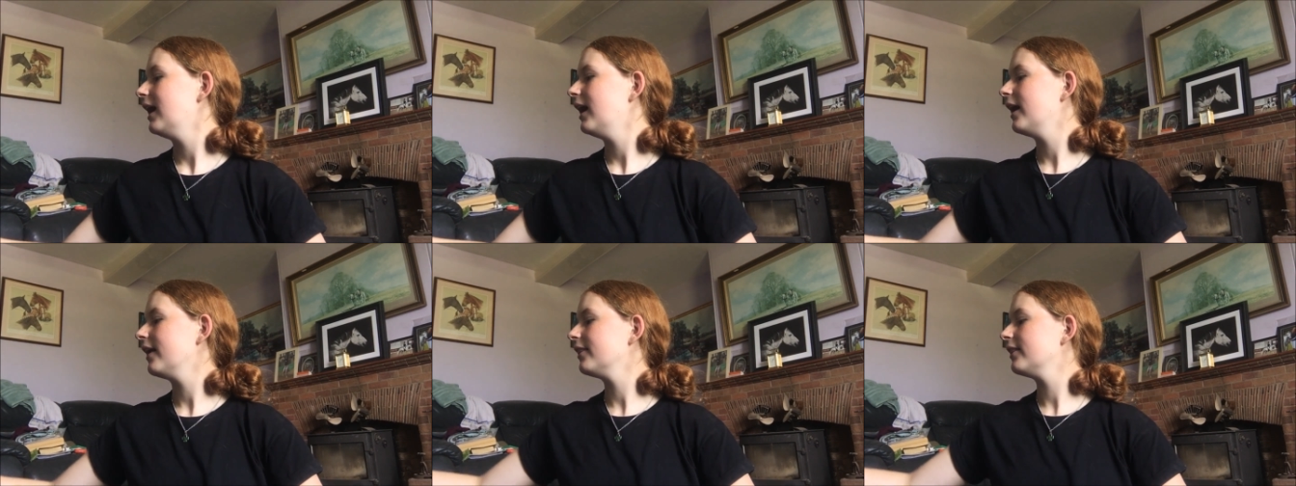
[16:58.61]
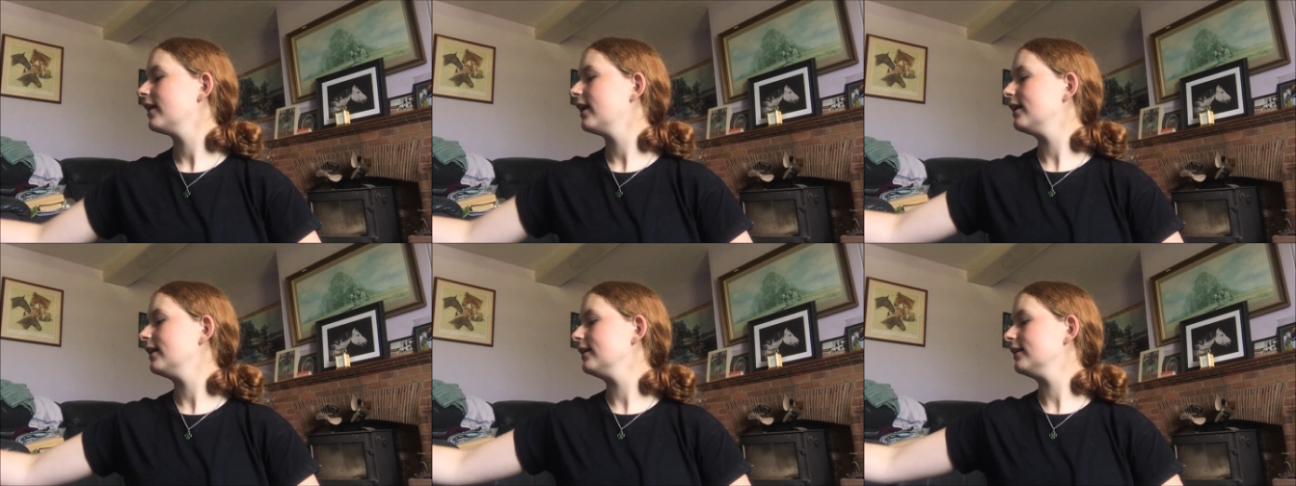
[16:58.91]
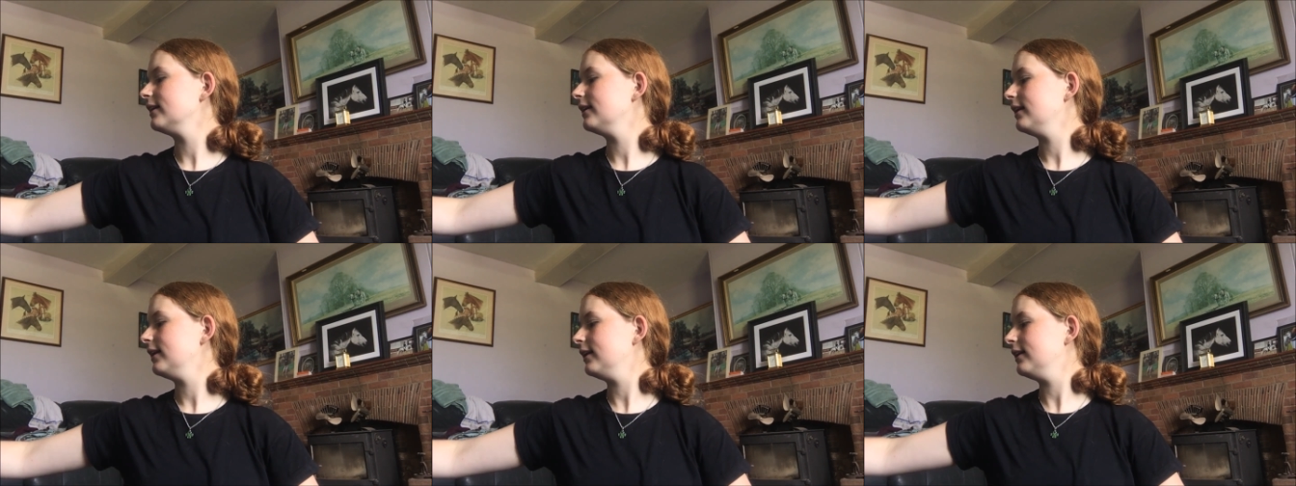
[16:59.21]
And
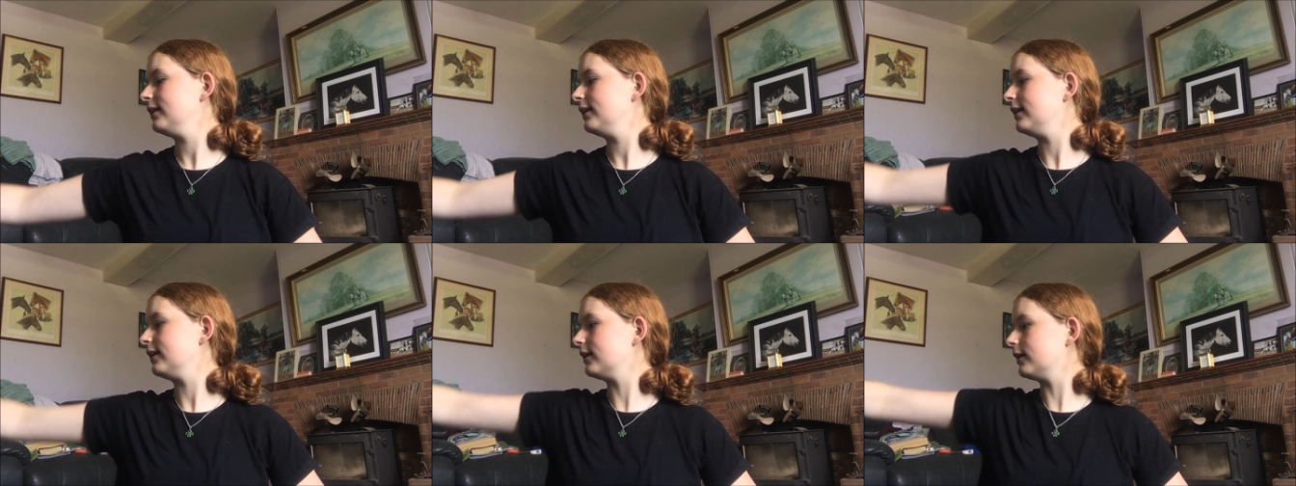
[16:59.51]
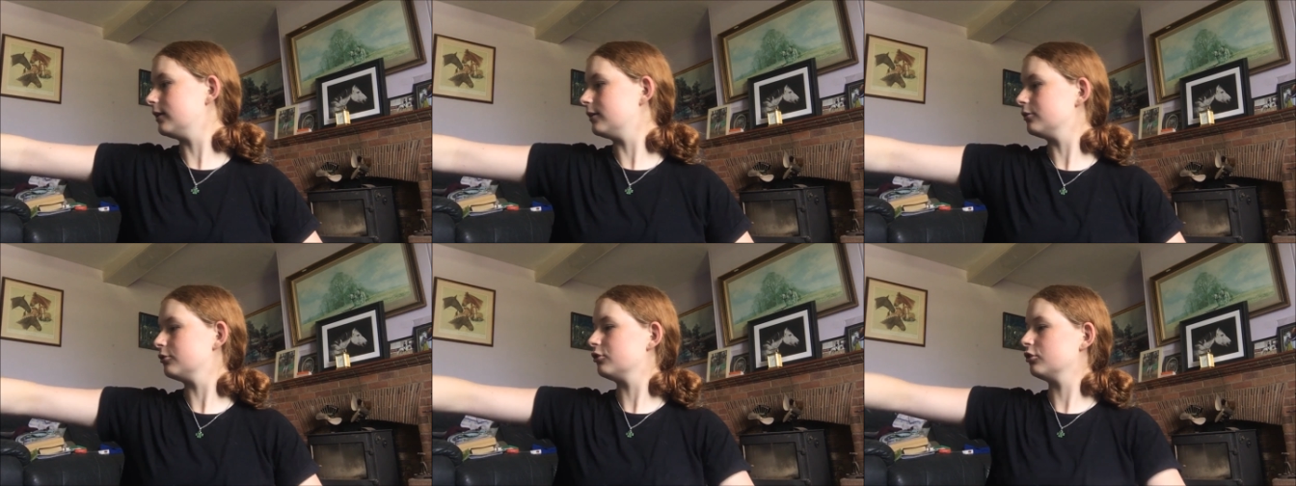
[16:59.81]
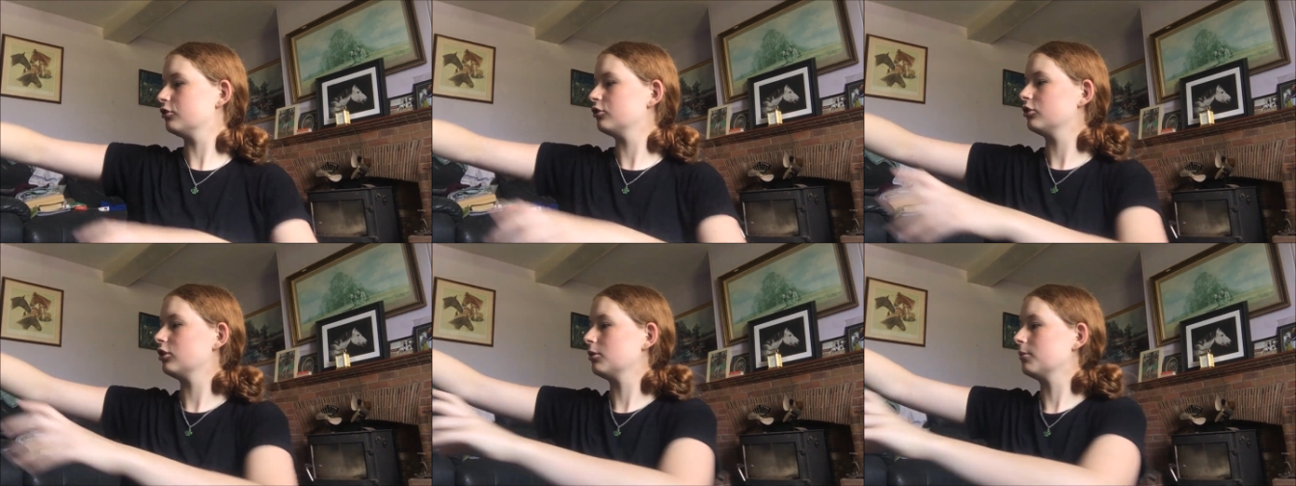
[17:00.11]
then in here, I'll
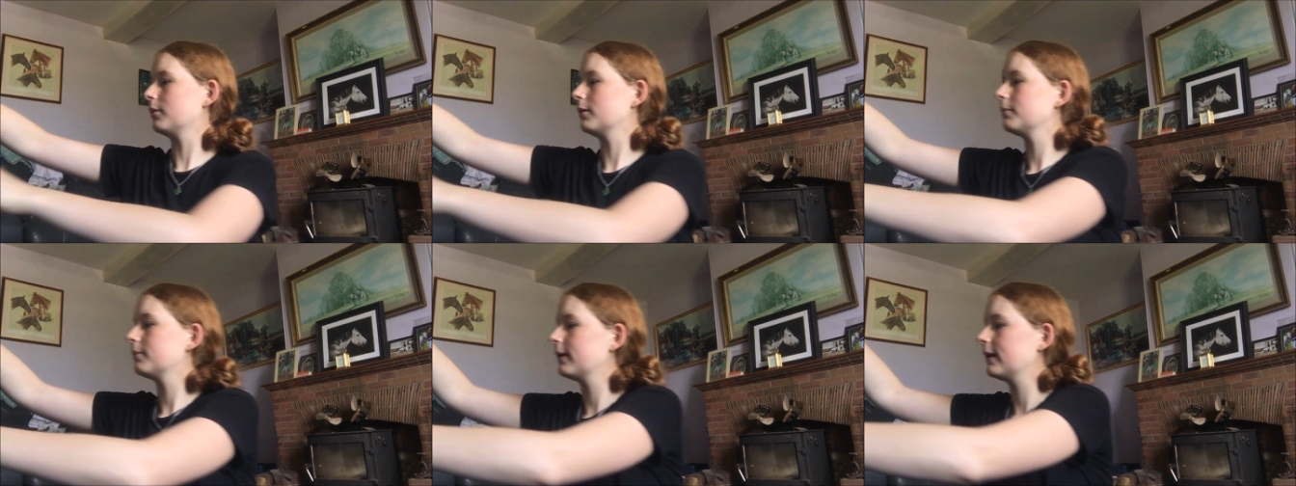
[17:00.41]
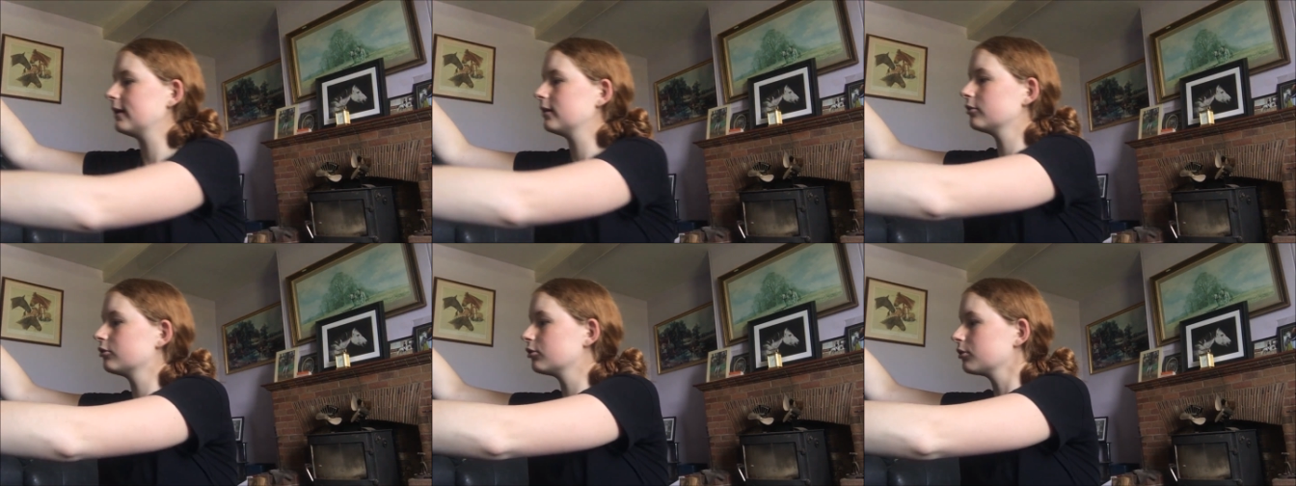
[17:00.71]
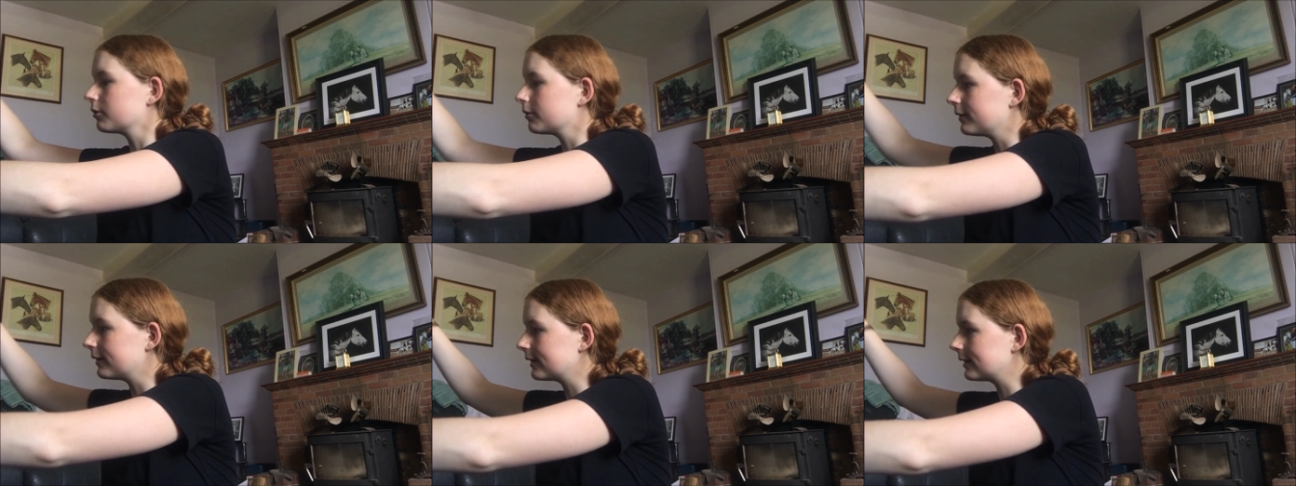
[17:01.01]
just show you my
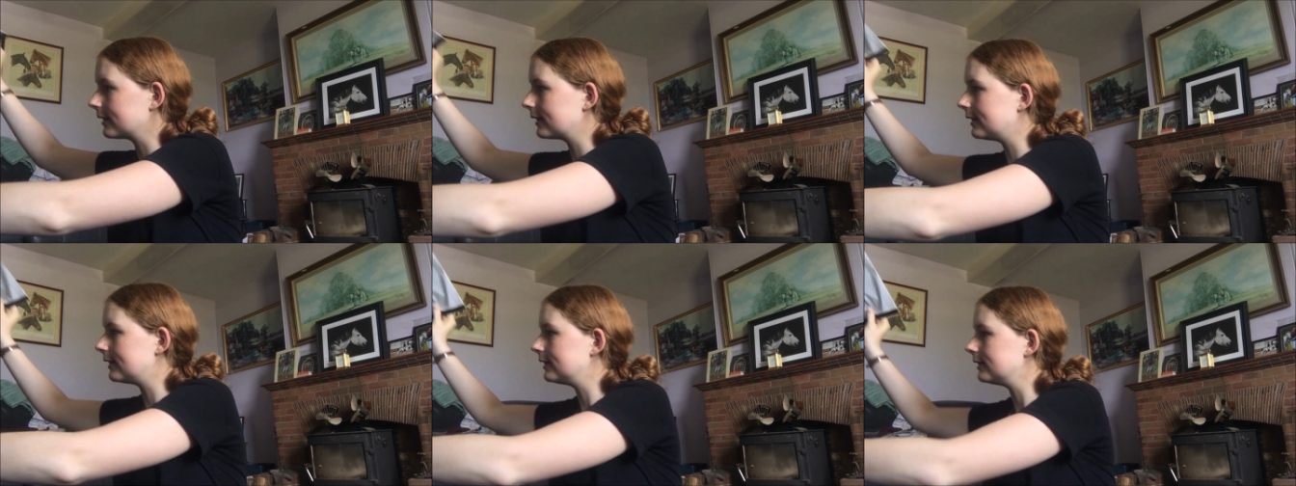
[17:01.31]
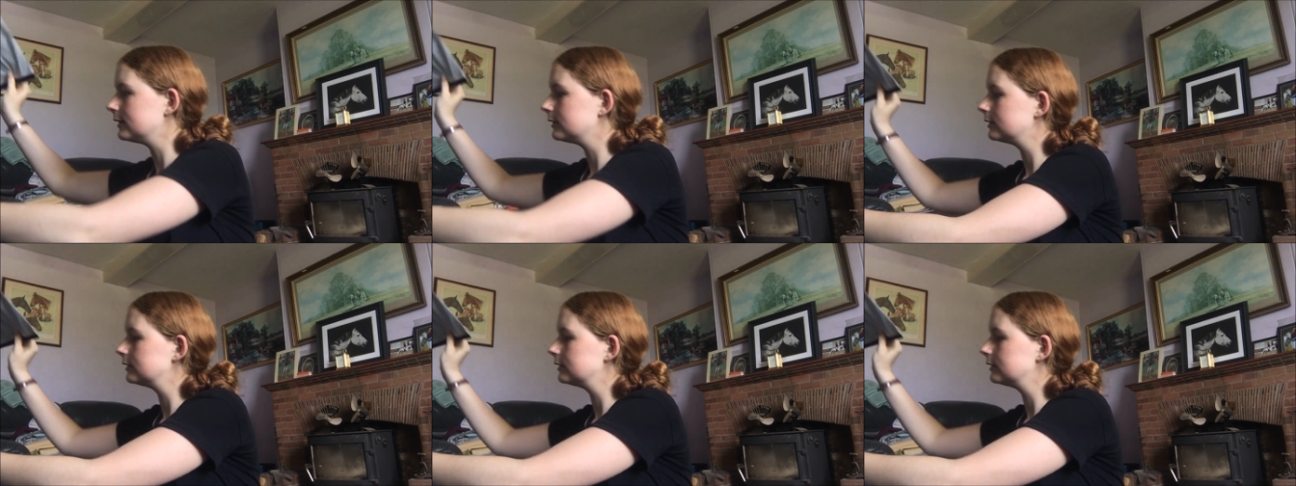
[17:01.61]
picture quickly.